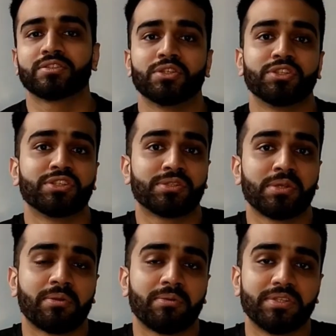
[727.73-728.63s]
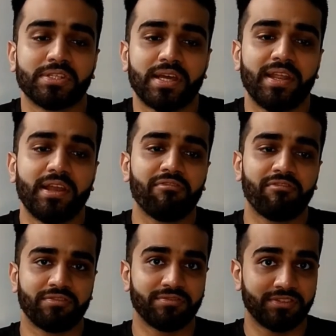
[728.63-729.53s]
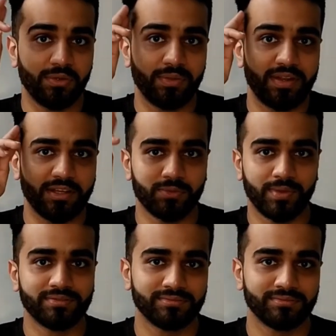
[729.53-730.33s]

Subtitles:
So this is Dr. Wajid signing off. See you in the next one.